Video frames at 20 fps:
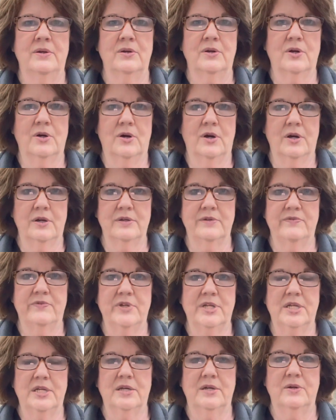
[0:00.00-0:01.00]
garden
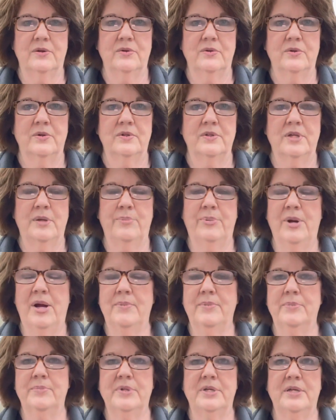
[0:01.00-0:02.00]
video that
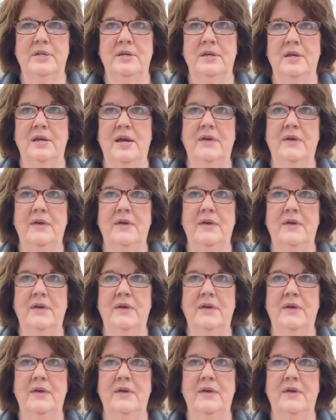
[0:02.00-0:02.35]
probably